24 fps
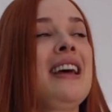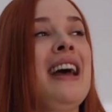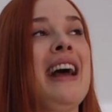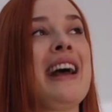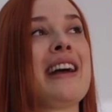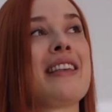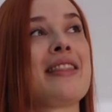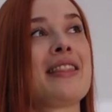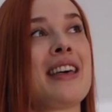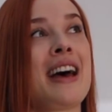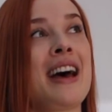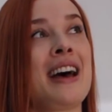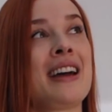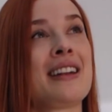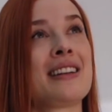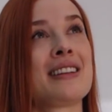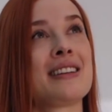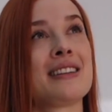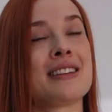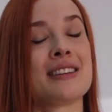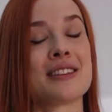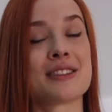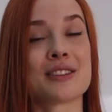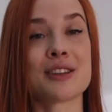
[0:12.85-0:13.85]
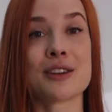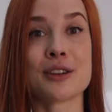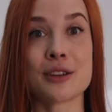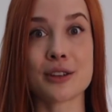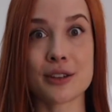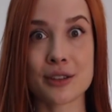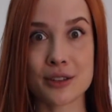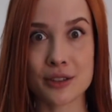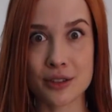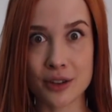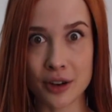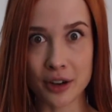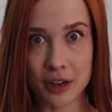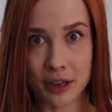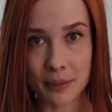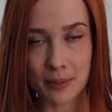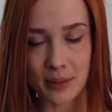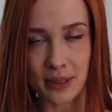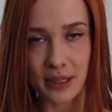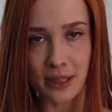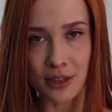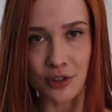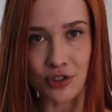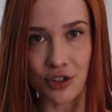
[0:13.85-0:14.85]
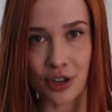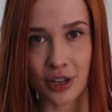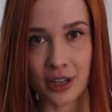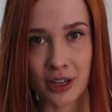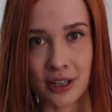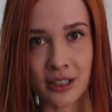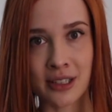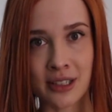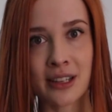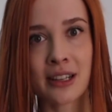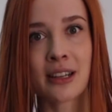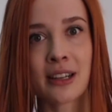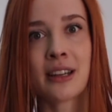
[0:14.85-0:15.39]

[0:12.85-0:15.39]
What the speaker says: and that is circumcision